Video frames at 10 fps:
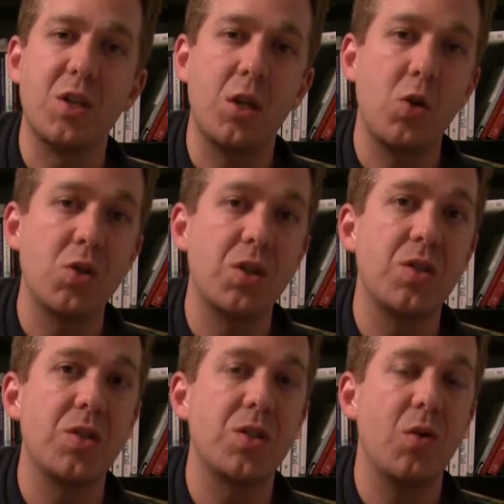close
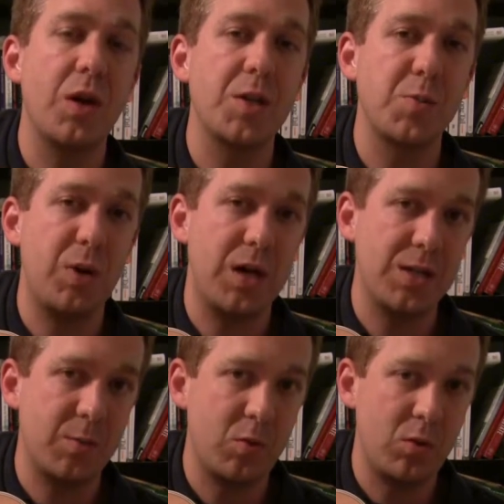to the strings as
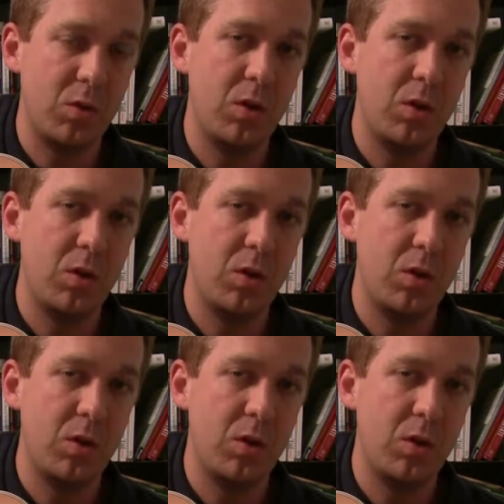possible,